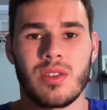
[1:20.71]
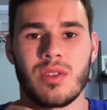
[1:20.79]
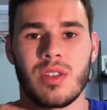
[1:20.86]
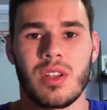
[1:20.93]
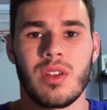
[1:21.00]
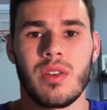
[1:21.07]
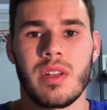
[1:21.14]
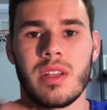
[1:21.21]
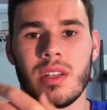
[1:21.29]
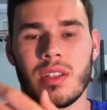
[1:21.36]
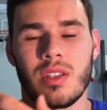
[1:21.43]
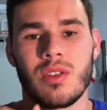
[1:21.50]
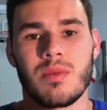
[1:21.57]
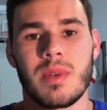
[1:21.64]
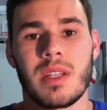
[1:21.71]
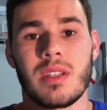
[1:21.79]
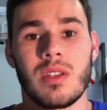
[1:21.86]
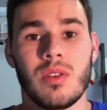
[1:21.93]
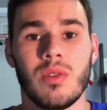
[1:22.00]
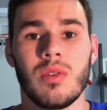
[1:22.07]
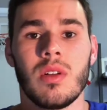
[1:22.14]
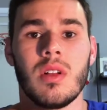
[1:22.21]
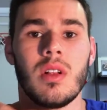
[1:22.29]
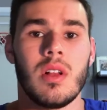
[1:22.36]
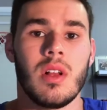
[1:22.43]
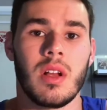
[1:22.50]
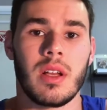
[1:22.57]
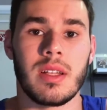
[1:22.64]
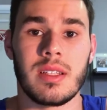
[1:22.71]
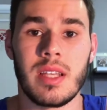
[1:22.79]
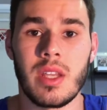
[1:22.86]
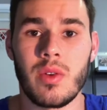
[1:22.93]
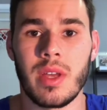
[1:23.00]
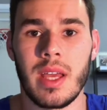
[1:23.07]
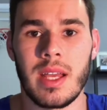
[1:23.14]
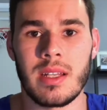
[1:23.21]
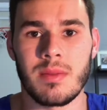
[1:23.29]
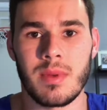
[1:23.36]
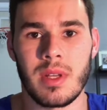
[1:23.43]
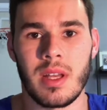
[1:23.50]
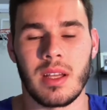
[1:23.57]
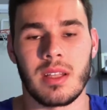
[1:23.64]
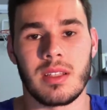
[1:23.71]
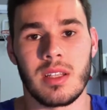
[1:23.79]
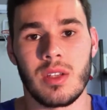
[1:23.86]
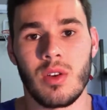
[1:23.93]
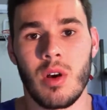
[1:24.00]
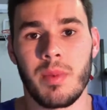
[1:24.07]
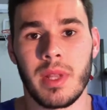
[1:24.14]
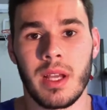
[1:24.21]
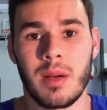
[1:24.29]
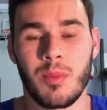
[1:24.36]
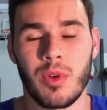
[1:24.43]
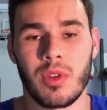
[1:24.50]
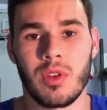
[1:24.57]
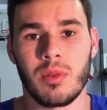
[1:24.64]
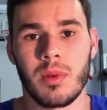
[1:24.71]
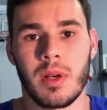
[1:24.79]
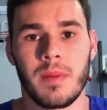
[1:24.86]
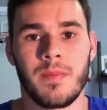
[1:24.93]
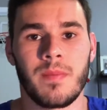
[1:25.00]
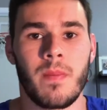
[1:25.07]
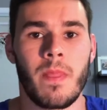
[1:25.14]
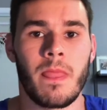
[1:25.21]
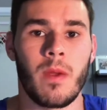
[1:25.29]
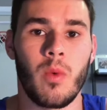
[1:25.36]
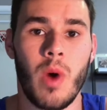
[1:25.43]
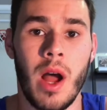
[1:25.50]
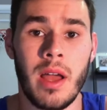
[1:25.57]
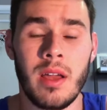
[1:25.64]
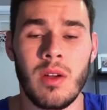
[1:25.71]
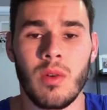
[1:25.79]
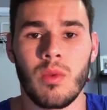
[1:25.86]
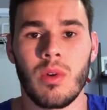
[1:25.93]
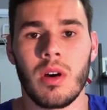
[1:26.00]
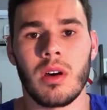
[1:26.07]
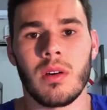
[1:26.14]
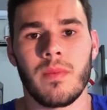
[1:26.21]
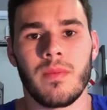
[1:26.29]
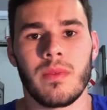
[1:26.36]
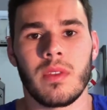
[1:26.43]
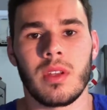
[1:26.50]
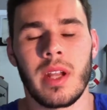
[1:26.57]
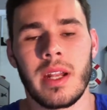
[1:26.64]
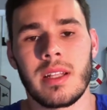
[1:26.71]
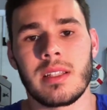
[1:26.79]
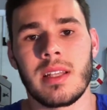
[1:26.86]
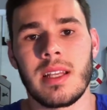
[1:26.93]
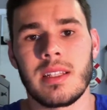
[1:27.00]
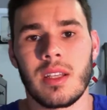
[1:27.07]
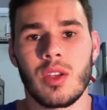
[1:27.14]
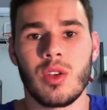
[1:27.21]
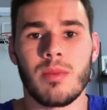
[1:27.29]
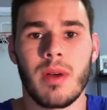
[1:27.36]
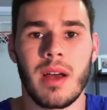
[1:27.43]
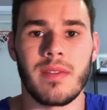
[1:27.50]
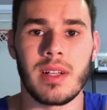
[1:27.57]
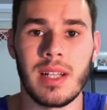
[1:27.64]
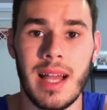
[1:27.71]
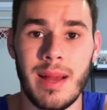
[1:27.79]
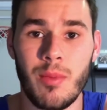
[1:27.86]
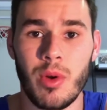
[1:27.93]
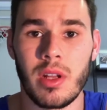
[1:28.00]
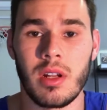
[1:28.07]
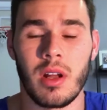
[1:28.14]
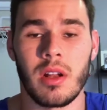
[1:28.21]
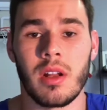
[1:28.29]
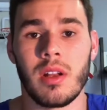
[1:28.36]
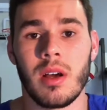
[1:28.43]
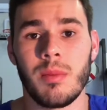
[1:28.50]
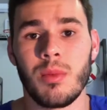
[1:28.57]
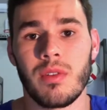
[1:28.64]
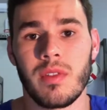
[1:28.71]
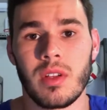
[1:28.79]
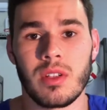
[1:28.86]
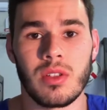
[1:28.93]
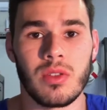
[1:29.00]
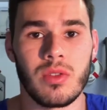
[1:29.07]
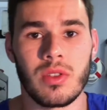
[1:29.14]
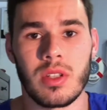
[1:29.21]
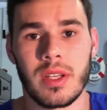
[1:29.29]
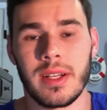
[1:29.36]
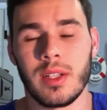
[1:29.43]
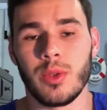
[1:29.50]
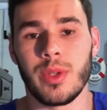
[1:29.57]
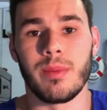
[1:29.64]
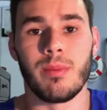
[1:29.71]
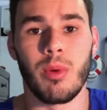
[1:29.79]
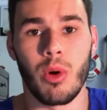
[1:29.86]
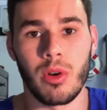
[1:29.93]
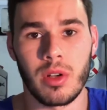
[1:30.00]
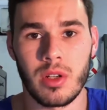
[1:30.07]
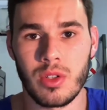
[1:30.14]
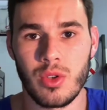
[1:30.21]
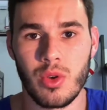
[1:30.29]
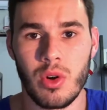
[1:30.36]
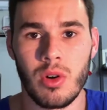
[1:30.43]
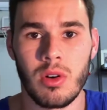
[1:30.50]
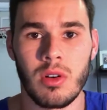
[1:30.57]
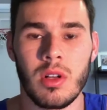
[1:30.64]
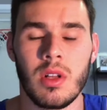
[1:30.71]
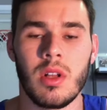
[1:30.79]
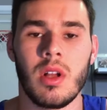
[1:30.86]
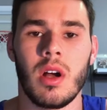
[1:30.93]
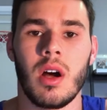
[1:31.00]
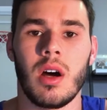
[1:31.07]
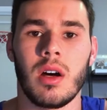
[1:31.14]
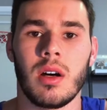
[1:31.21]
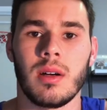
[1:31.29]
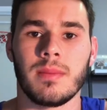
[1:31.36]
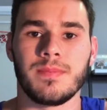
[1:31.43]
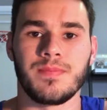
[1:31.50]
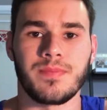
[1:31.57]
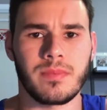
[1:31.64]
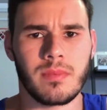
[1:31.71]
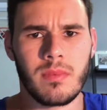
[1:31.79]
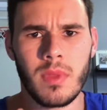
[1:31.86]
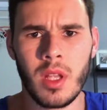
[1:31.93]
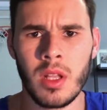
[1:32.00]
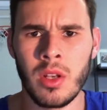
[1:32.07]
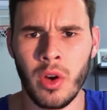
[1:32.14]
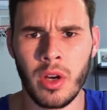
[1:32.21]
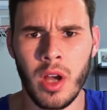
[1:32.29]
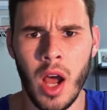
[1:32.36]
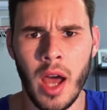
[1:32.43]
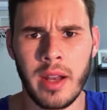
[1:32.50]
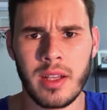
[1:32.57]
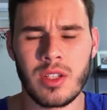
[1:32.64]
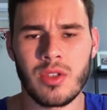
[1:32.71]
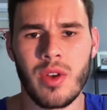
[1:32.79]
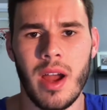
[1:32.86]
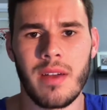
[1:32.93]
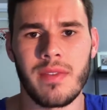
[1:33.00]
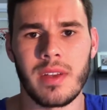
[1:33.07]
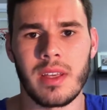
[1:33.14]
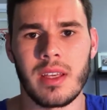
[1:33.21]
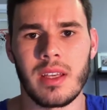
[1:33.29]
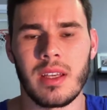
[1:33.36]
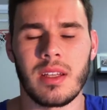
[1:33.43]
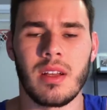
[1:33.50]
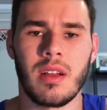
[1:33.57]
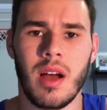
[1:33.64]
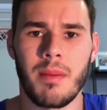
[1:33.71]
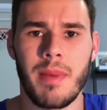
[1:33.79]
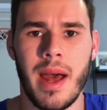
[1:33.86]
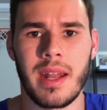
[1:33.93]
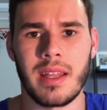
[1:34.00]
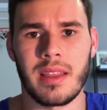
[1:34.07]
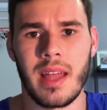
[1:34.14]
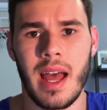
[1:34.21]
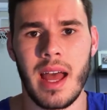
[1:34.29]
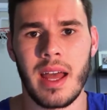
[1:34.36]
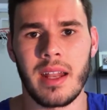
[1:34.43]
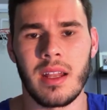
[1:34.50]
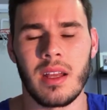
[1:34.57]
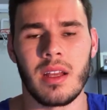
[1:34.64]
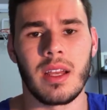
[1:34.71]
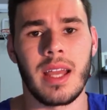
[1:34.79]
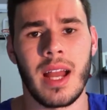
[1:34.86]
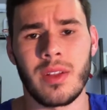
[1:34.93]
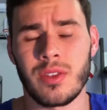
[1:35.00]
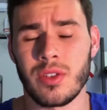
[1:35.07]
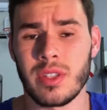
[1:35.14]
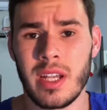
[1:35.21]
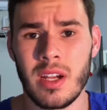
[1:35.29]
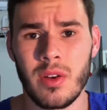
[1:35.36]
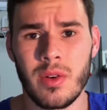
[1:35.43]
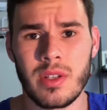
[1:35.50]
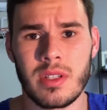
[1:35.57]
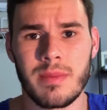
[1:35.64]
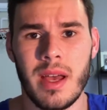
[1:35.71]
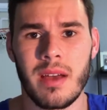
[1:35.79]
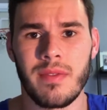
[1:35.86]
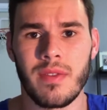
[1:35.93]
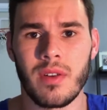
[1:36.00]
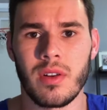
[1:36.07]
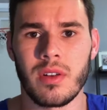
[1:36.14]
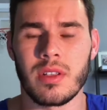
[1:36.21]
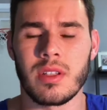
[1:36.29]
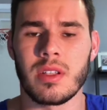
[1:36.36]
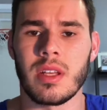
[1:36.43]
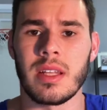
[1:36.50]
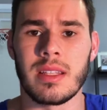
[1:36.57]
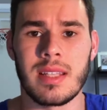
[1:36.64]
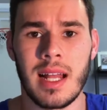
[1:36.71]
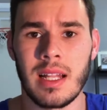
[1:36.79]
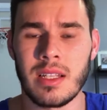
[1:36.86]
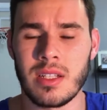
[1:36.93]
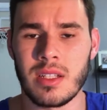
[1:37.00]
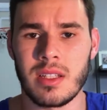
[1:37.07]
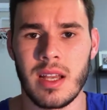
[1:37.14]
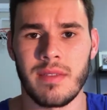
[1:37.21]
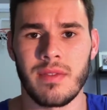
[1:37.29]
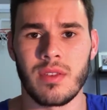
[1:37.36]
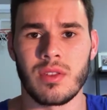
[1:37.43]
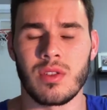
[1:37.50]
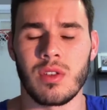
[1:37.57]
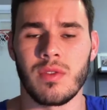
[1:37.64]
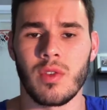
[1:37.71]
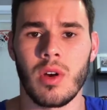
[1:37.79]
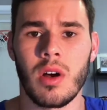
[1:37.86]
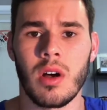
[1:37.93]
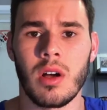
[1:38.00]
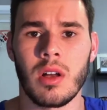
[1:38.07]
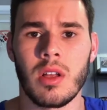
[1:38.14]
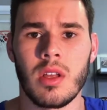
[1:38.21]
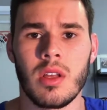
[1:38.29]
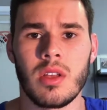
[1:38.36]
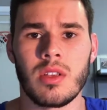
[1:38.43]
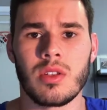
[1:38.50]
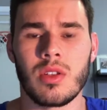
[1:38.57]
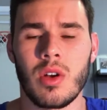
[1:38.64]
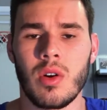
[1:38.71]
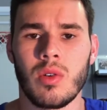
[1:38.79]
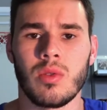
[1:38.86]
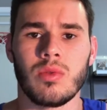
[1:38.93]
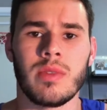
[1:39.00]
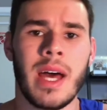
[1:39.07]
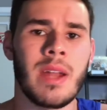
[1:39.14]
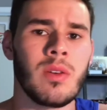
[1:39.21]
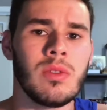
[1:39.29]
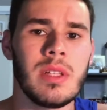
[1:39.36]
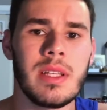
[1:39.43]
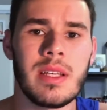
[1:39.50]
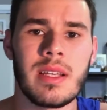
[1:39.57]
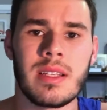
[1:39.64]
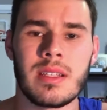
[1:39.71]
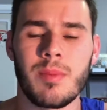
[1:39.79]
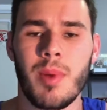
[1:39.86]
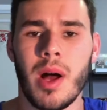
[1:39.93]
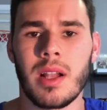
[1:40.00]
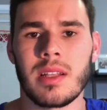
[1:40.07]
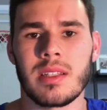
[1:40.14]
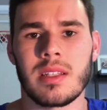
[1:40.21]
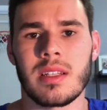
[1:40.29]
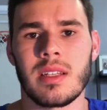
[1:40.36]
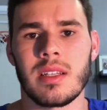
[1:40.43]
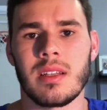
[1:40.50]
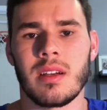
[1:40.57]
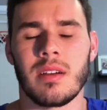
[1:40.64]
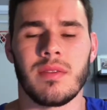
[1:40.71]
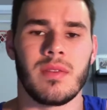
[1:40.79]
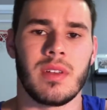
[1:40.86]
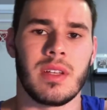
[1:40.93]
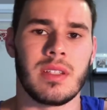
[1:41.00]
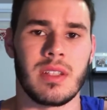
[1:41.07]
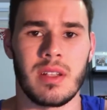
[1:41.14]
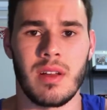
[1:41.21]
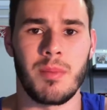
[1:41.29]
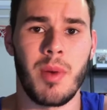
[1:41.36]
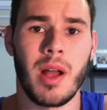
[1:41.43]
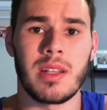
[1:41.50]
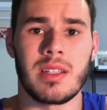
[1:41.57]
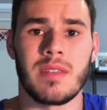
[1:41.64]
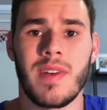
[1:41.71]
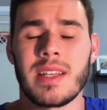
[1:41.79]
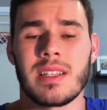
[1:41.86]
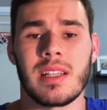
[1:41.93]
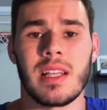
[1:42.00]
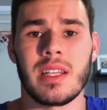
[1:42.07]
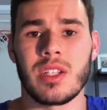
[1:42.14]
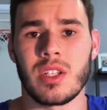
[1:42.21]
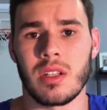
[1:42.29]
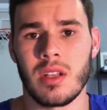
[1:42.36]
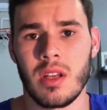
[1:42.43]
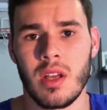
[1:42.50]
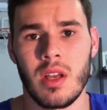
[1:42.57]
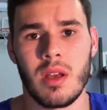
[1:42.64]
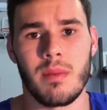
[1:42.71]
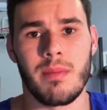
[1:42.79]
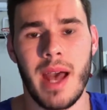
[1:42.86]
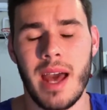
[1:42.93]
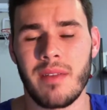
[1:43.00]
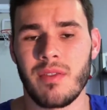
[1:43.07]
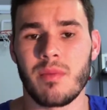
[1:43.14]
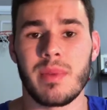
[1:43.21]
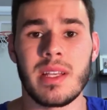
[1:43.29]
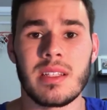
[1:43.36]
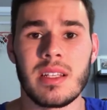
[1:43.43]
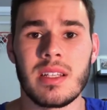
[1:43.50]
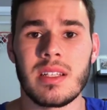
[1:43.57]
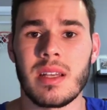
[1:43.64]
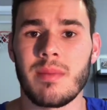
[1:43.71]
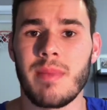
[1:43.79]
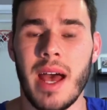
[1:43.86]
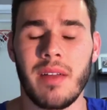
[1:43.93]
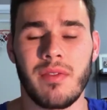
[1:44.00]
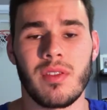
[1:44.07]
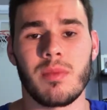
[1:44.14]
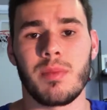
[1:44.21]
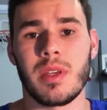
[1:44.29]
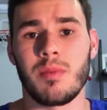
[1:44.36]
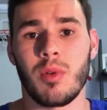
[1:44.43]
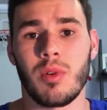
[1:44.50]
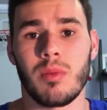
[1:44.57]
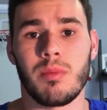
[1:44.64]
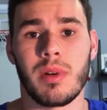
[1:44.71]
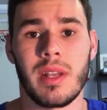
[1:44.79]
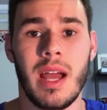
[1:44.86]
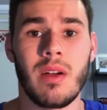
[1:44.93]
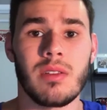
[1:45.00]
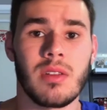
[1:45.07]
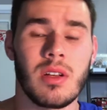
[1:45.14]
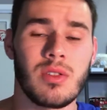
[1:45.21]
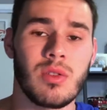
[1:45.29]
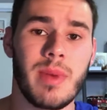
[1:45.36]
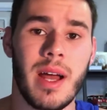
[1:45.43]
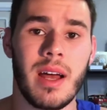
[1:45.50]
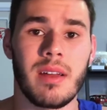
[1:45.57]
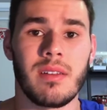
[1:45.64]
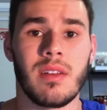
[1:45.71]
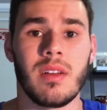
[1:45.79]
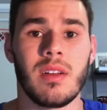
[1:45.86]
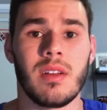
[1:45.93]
security, to continue engagement and continue opening up with Cuba. Why? Well, the United States and Cuba have collaborated on a number of issues, including border control, narcotics trafficking, combating that, counterterrorism efforts, intelligence efforts overall. So not only is a policy of isolation bad for business and bad for the people, but now it's also bad